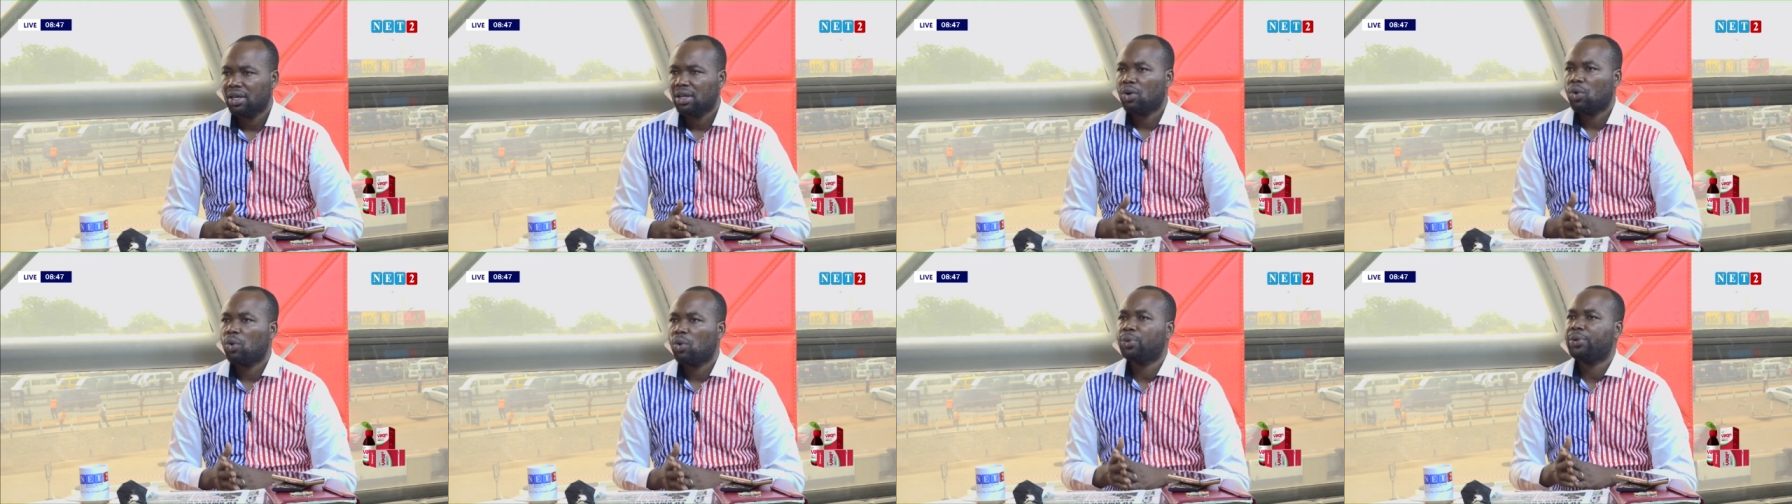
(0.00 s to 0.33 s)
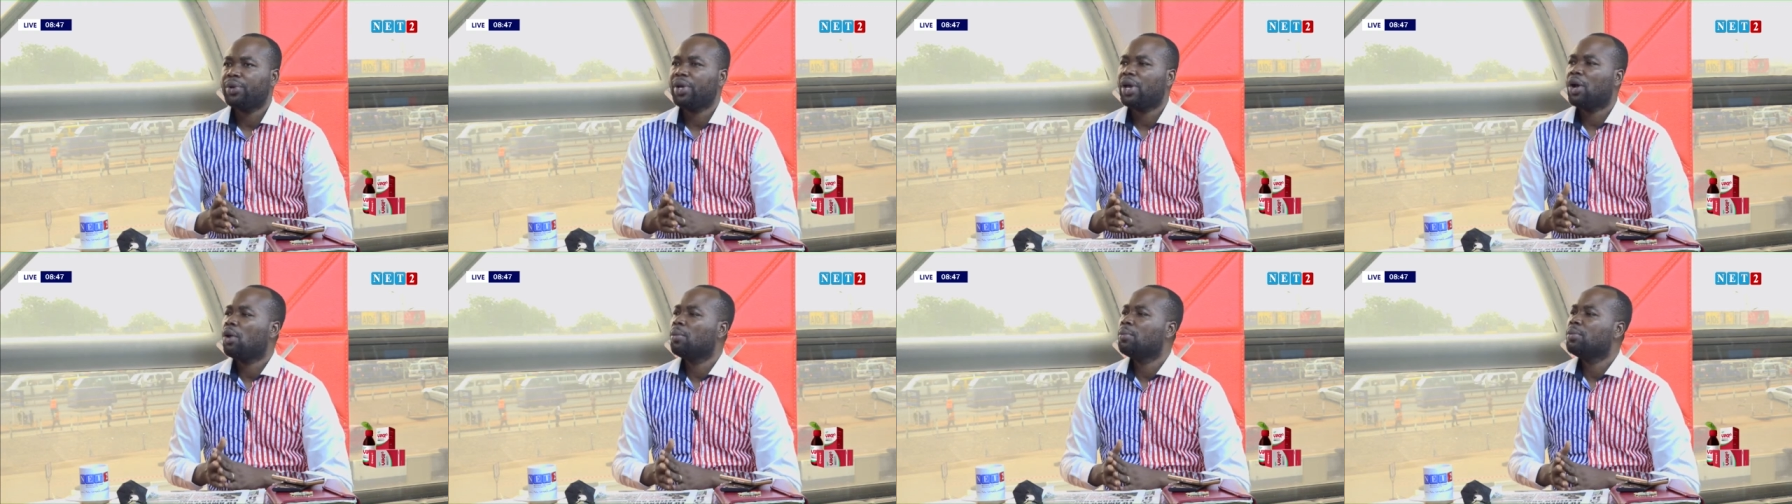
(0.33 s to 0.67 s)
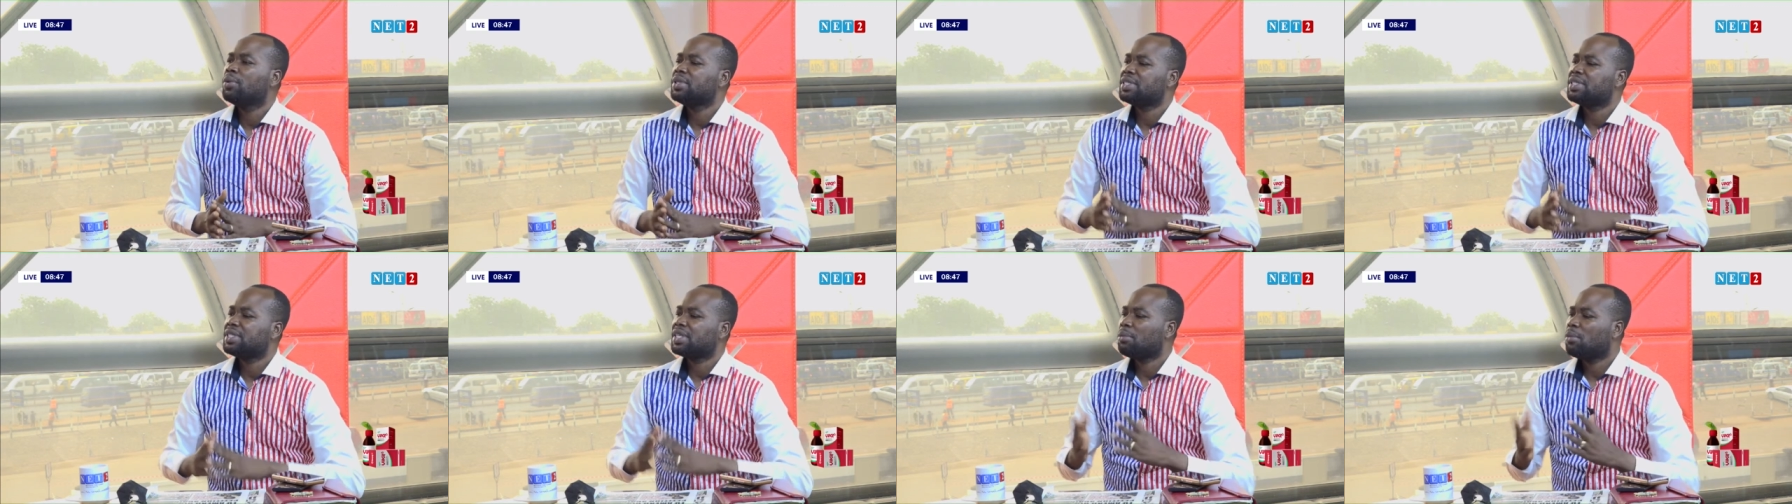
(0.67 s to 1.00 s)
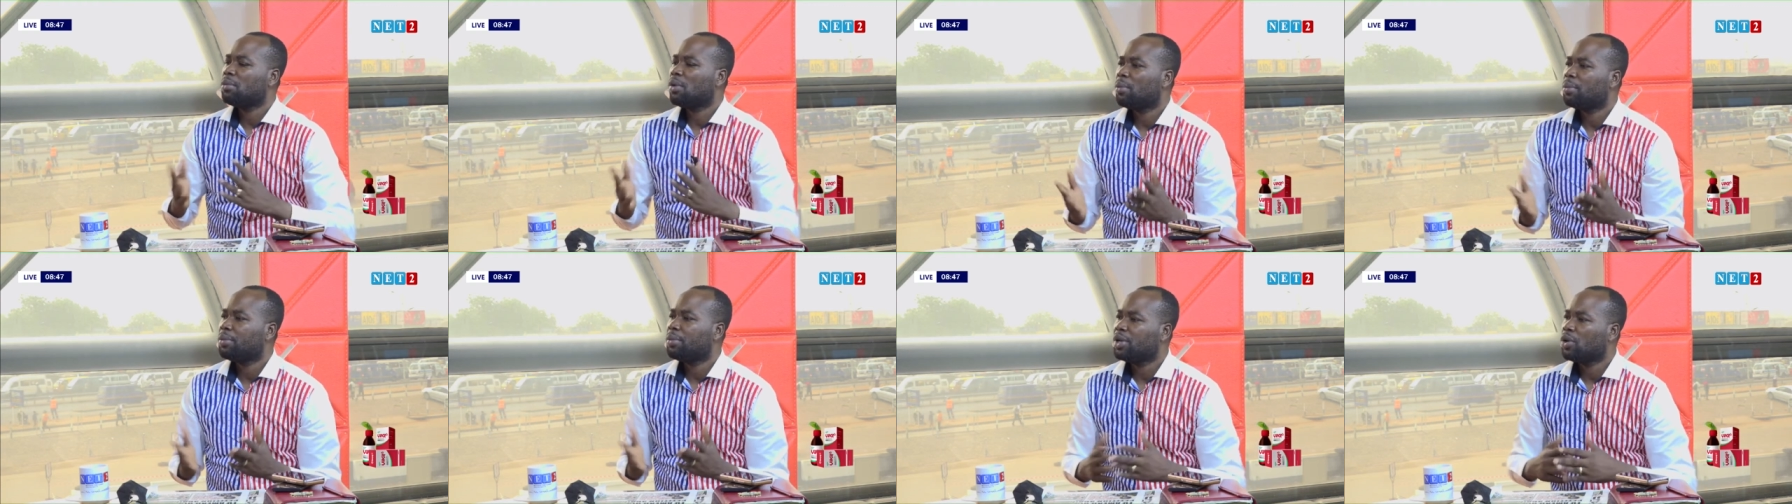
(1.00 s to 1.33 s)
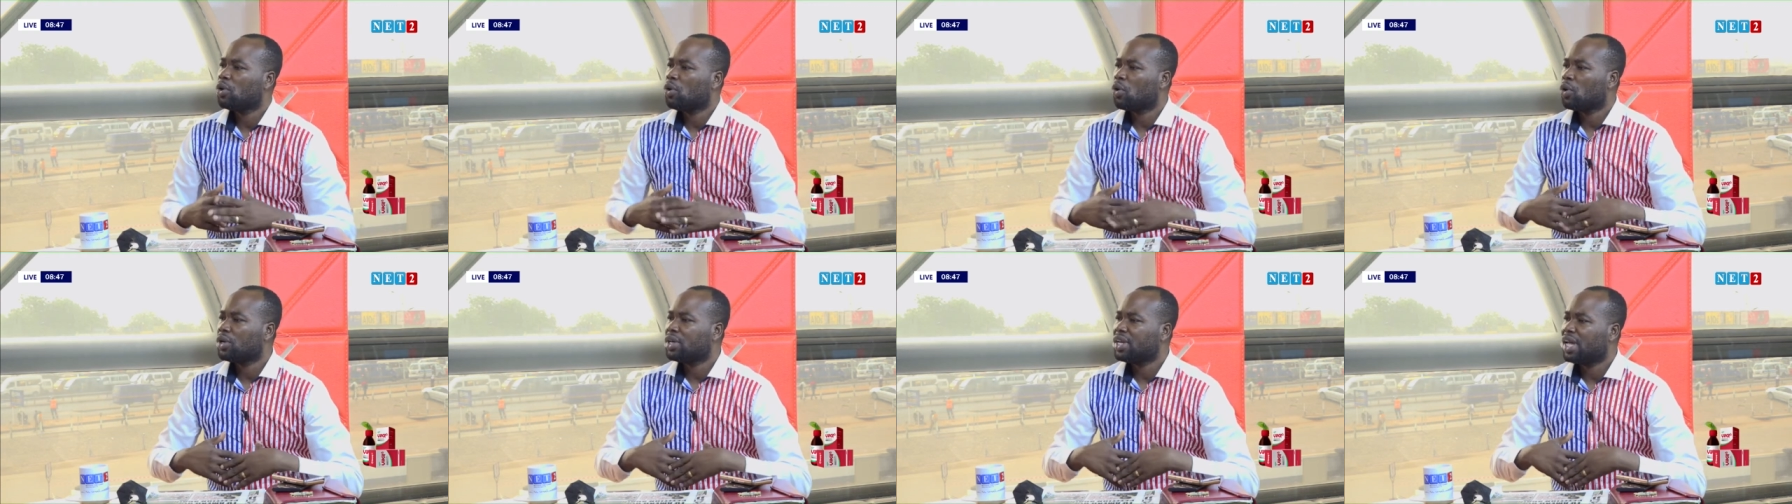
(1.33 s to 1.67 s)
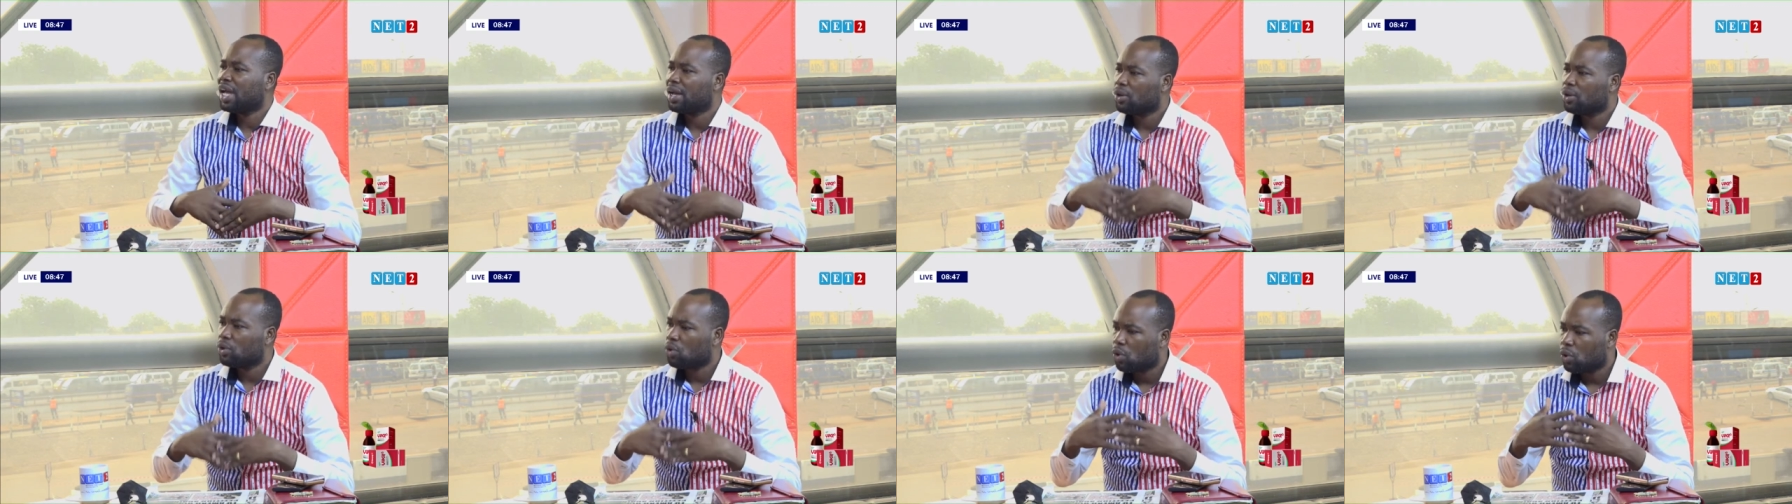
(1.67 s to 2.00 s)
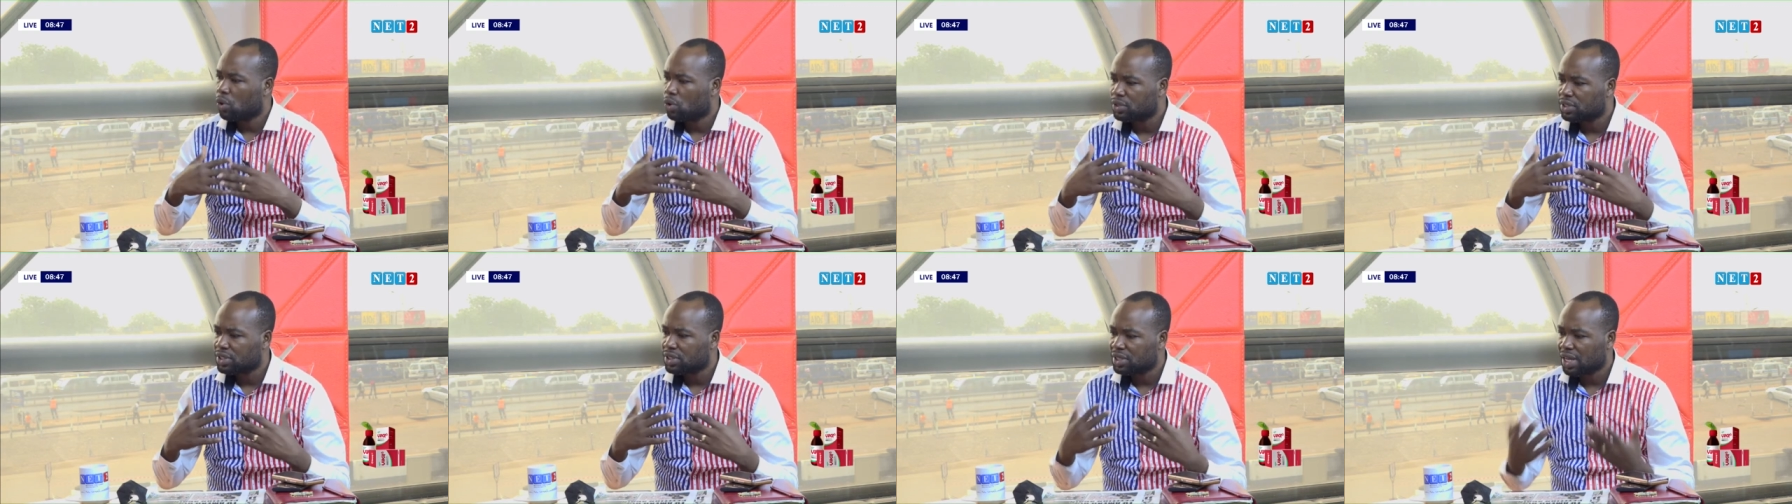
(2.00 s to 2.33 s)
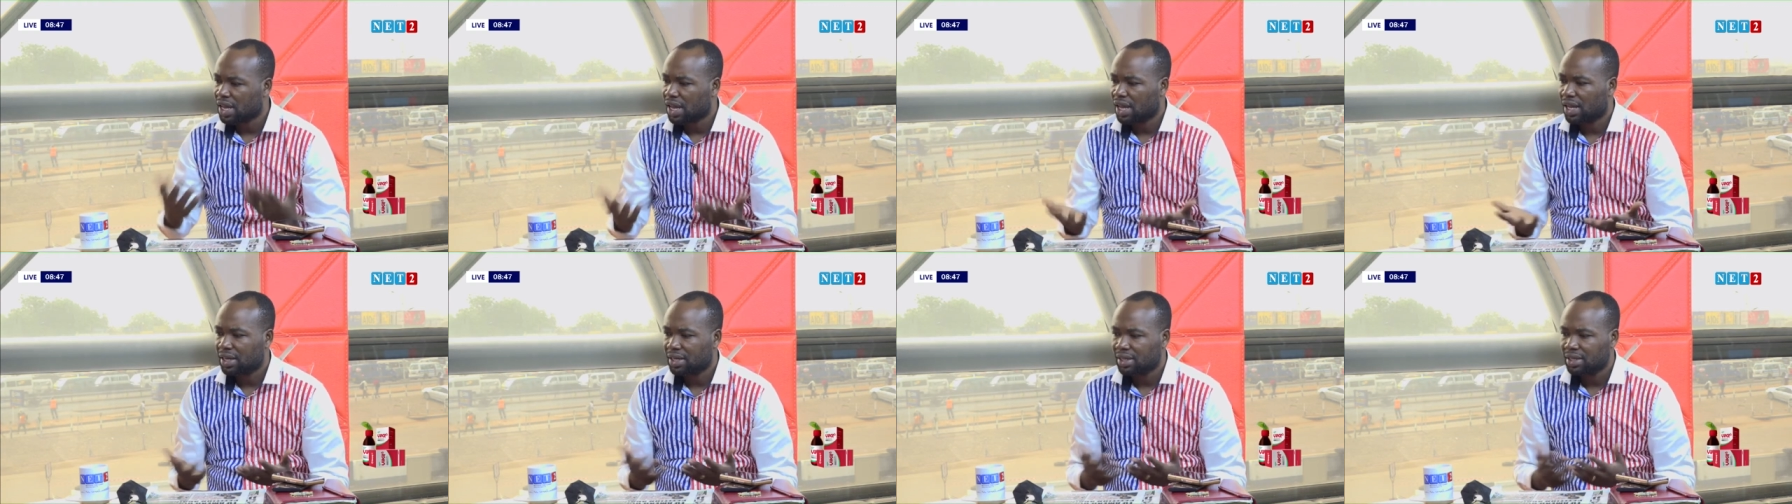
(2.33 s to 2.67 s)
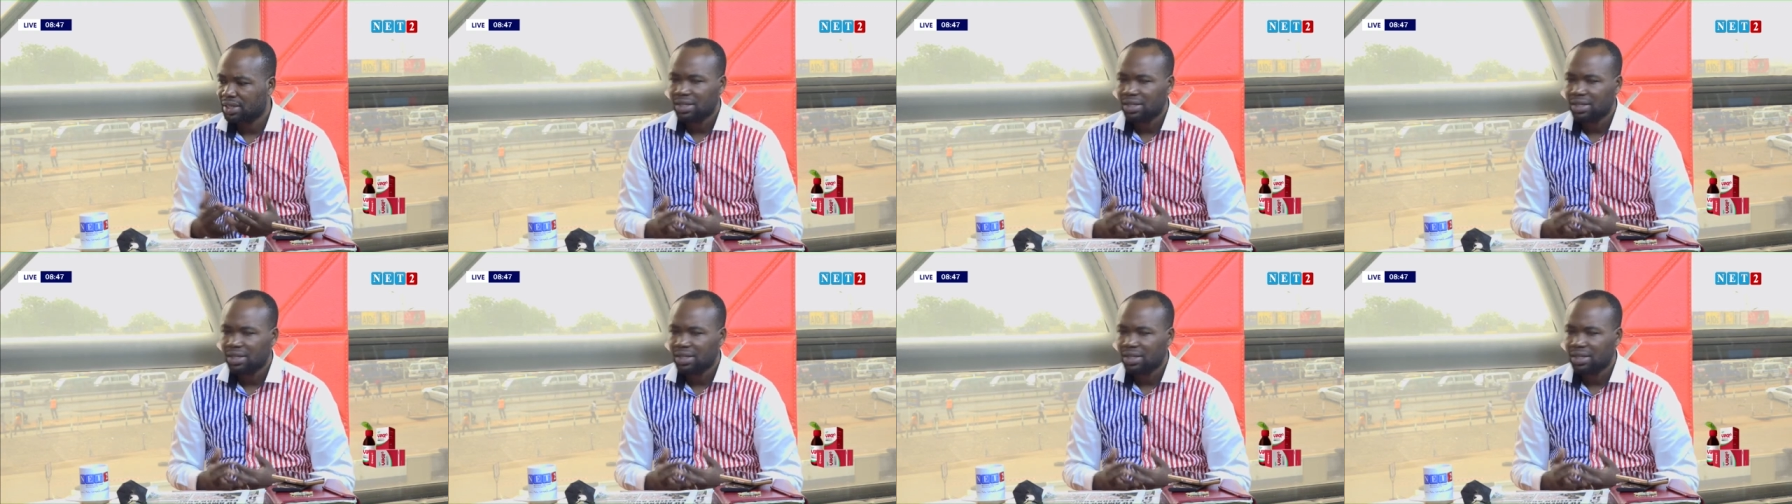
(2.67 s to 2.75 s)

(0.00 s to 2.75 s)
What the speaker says: o share omun semo omu de koda in court na.